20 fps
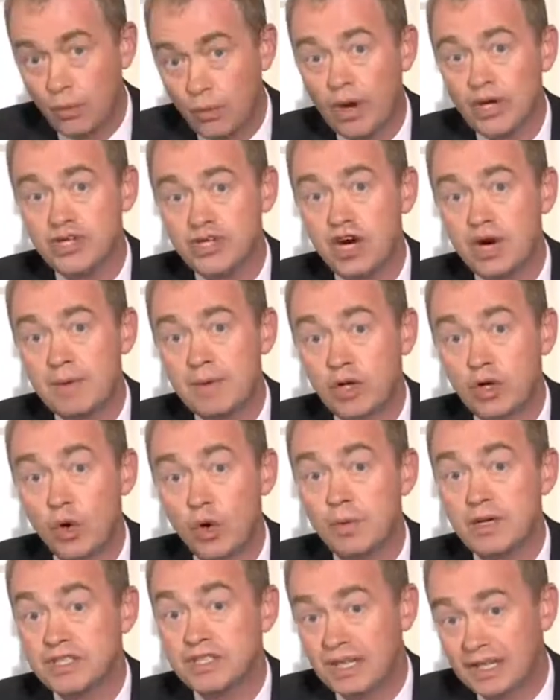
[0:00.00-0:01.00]
where Jeremy
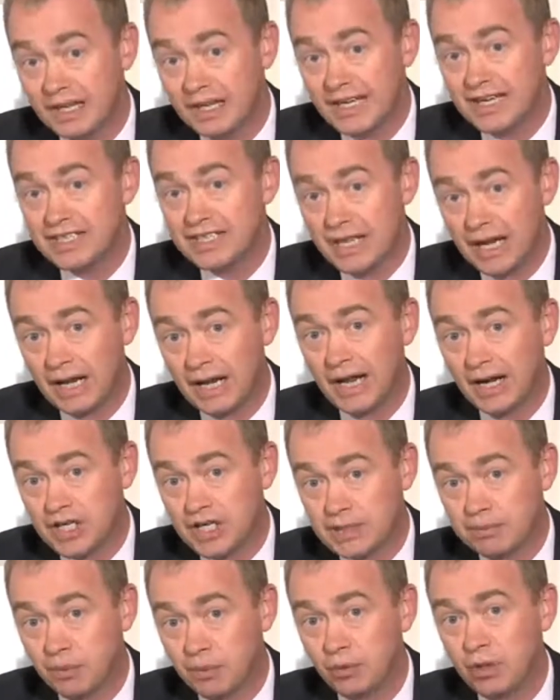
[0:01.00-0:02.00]
Corbyn is the least
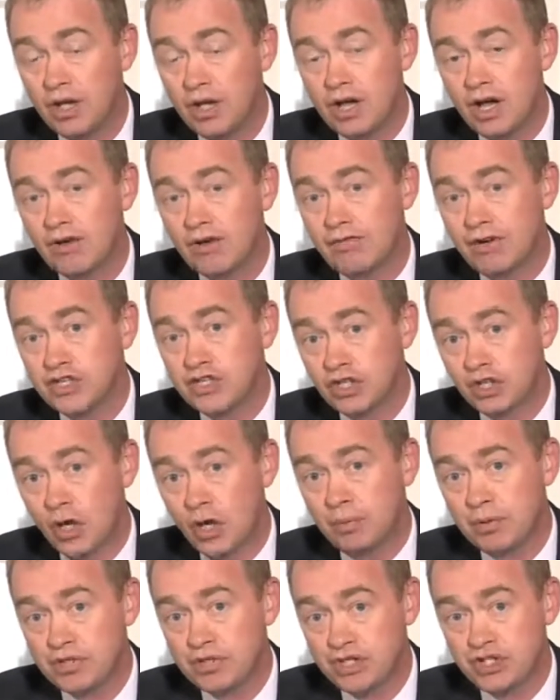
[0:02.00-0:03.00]
electable official
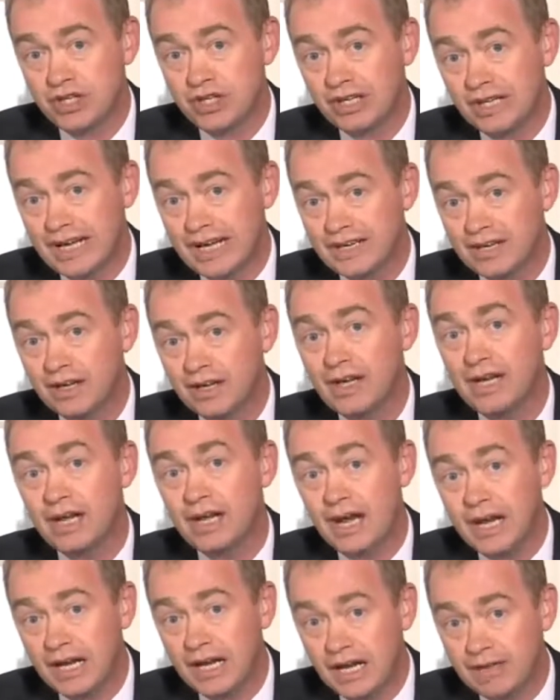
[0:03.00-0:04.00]
opposition leader
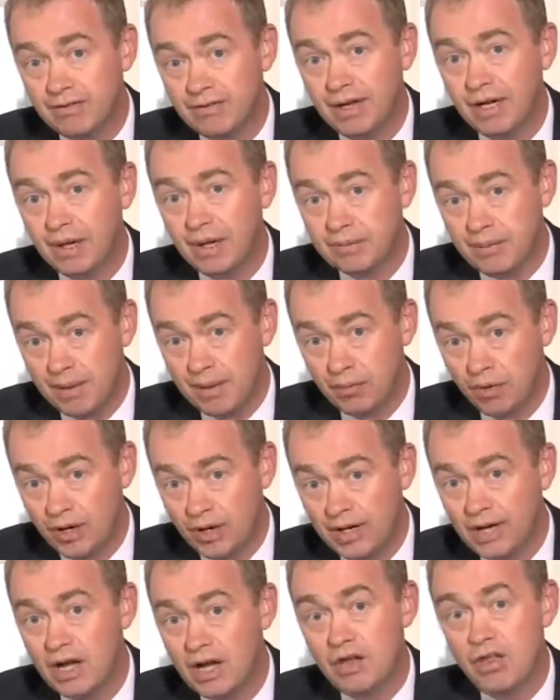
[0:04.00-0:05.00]
in living
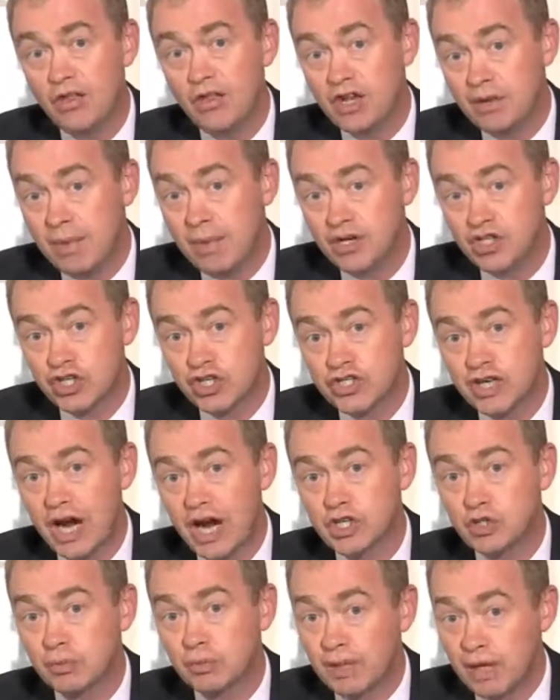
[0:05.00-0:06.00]
memory. The dementia
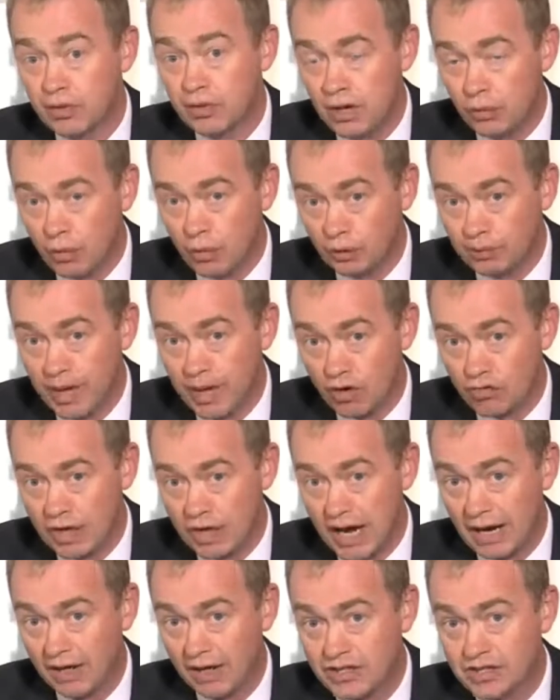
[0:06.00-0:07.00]
tax will be a
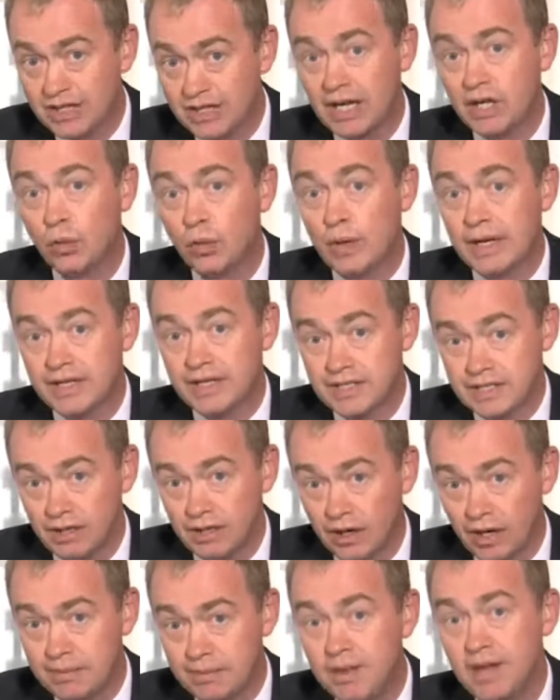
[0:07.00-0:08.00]
reality in weeks'
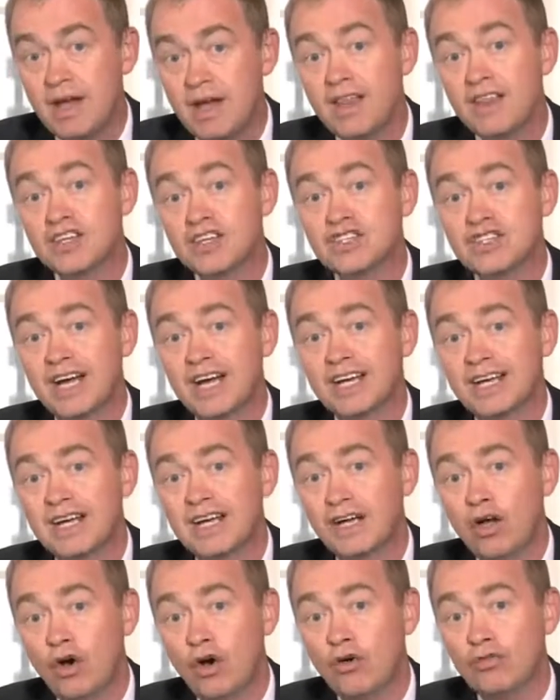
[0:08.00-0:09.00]
time. The
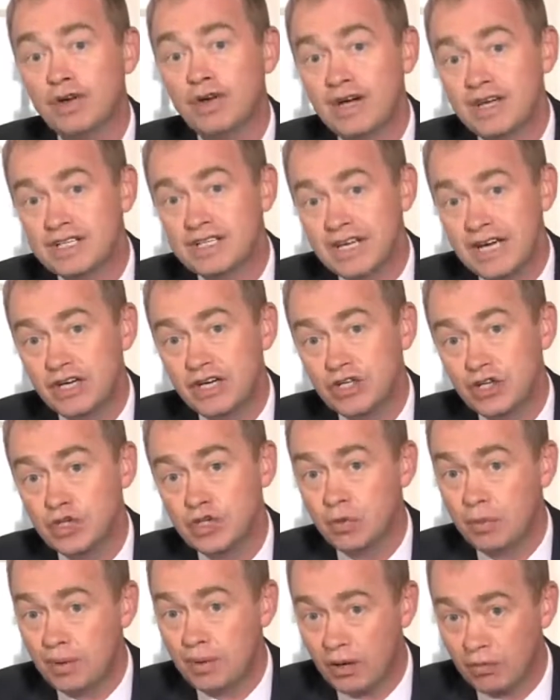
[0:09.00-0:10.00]
sacking of
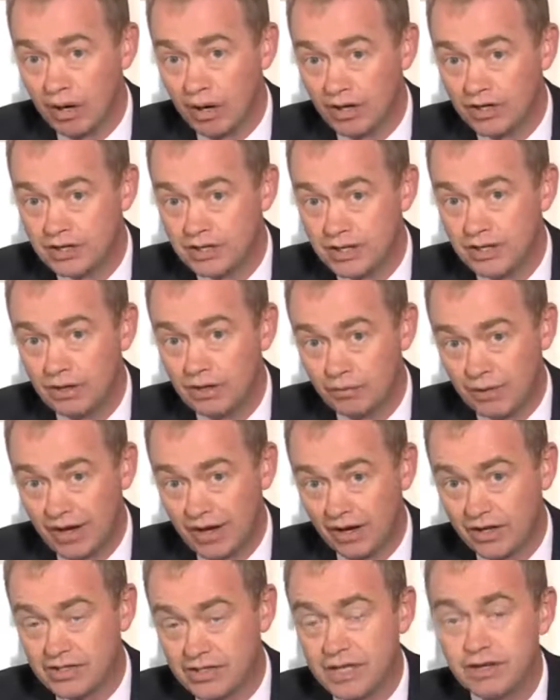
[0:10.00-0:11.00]
teachers will be a
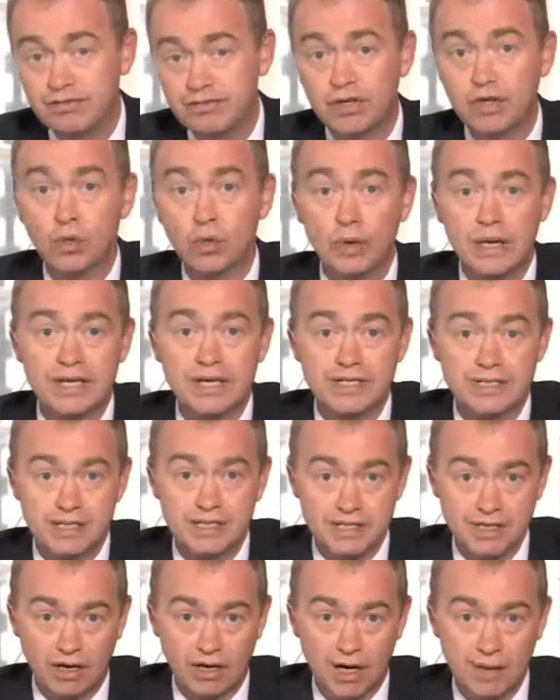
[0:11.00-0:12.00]
reality in a few weeks'
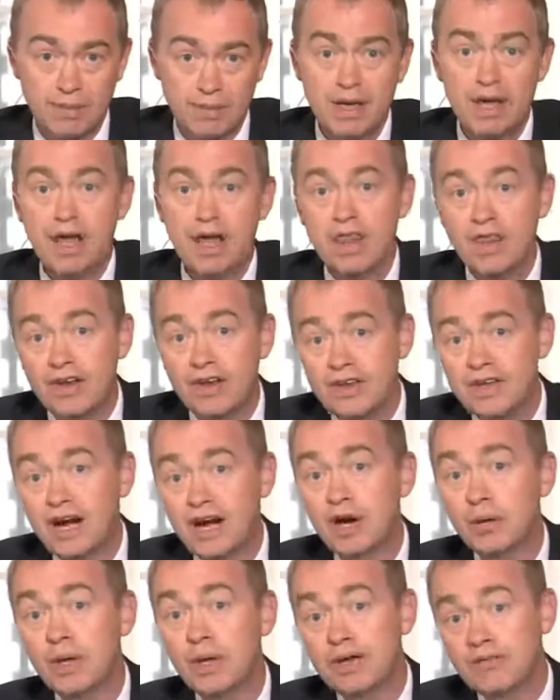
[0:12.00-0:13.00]
time. The
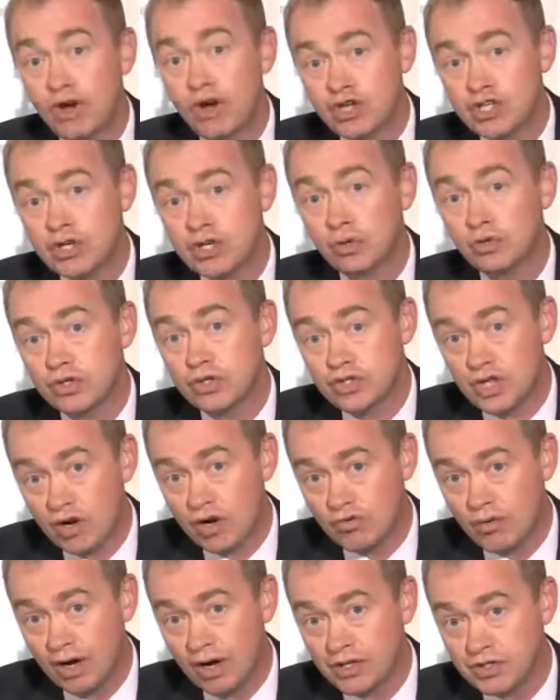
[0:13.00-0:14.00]
narrowing of our children's
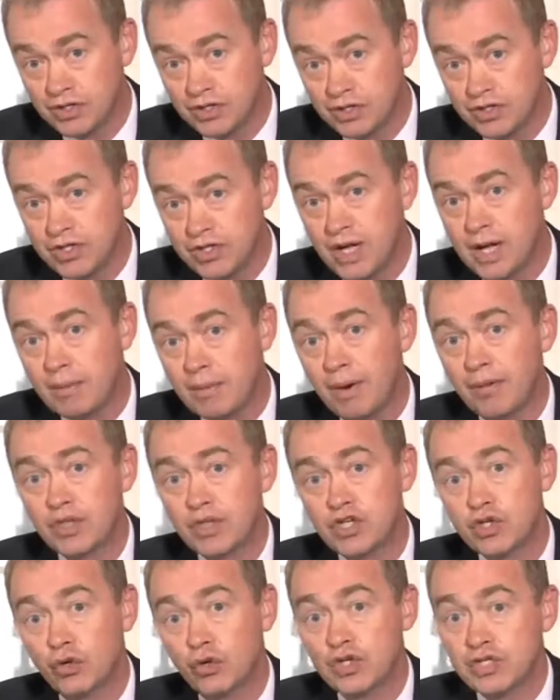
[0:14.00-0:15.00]
horizons by
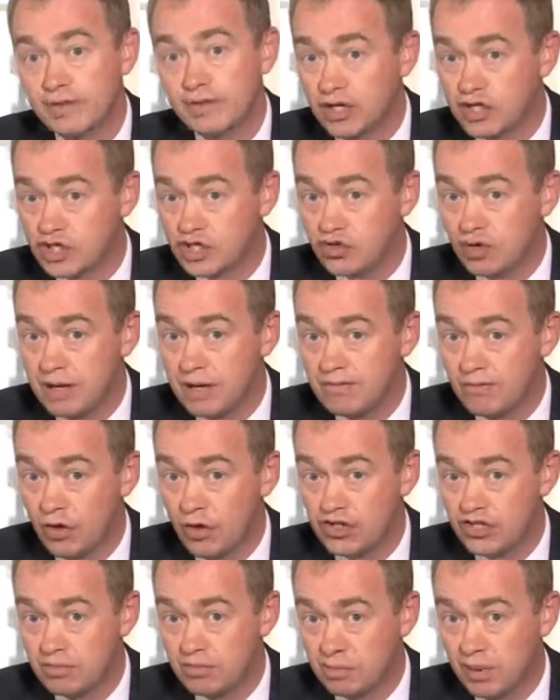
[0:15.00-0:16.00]
the choice of an extreme
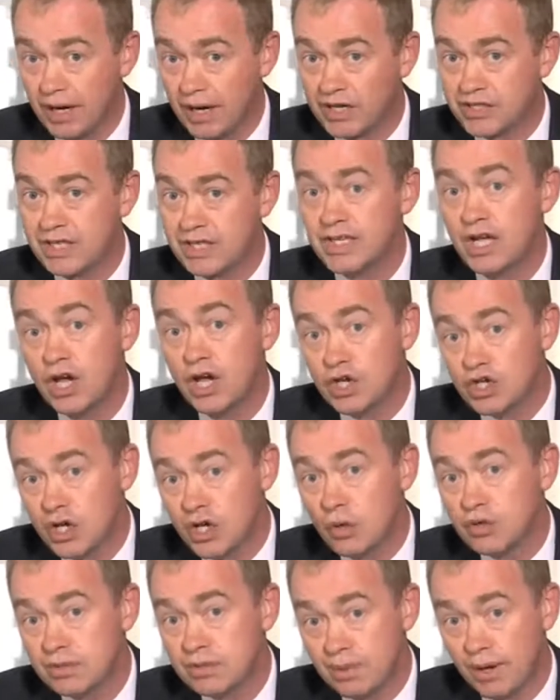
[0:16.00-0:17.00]
version of Brexit,
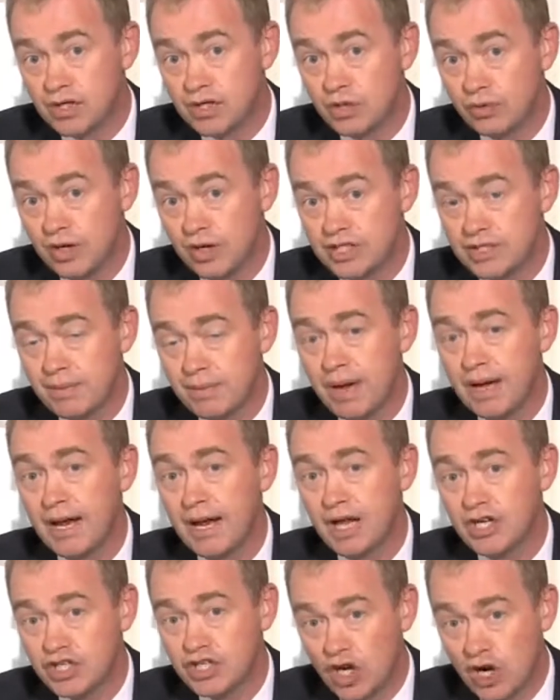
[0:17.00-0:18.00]
chosen by Theresa
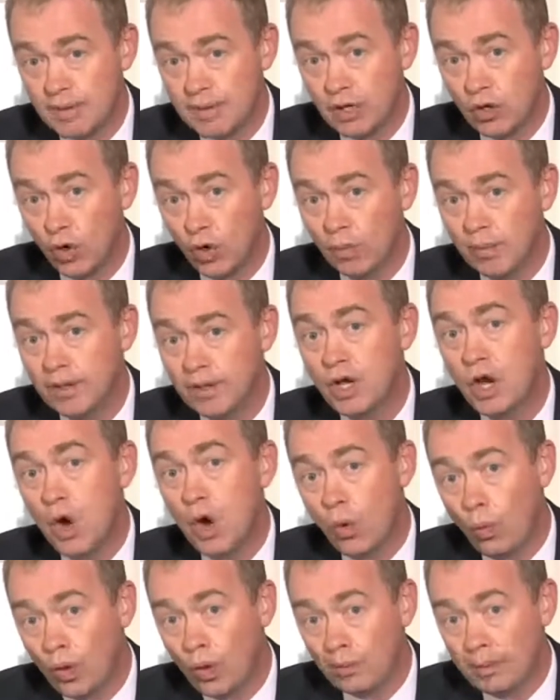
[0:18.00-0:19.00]
May and Jeremy Corbyn,
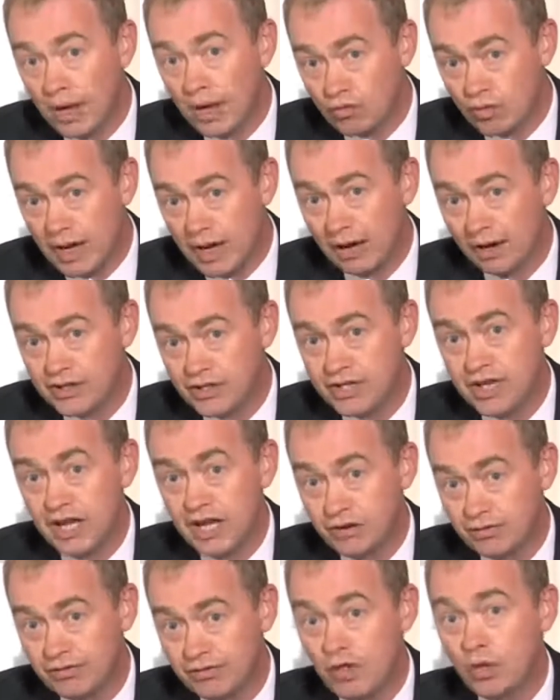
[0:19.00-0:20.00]
will be a reality
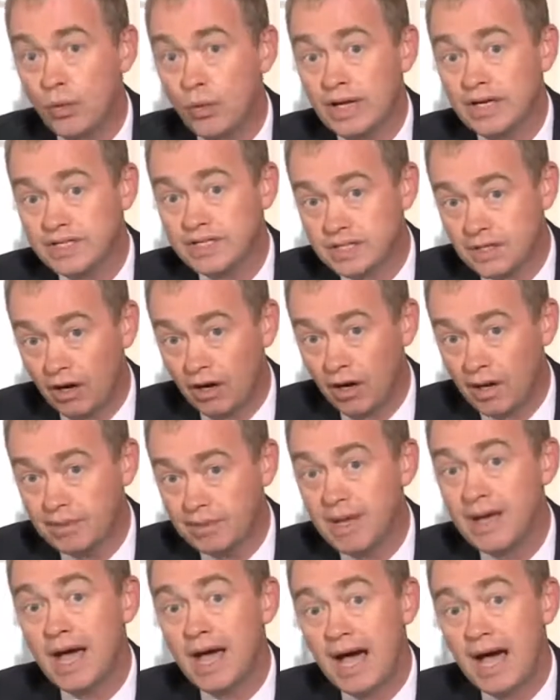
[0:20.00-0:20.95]
in a few weeks' time.